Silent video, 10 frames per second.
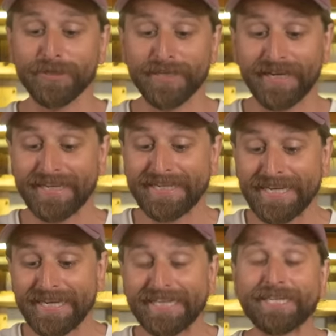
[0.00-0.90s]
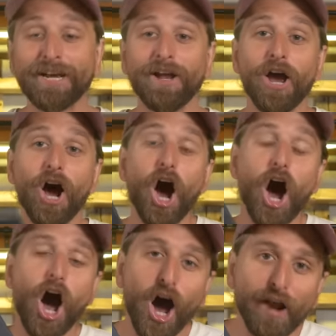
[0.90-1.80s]
It's like, this thing is
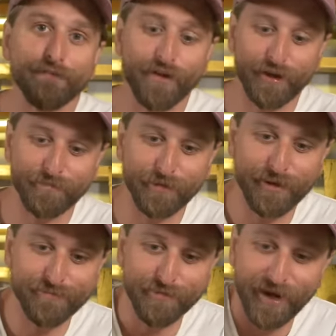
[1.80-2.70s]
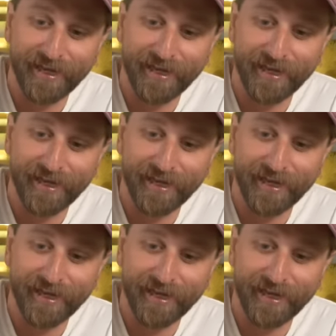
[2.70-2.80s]
unfucking believable.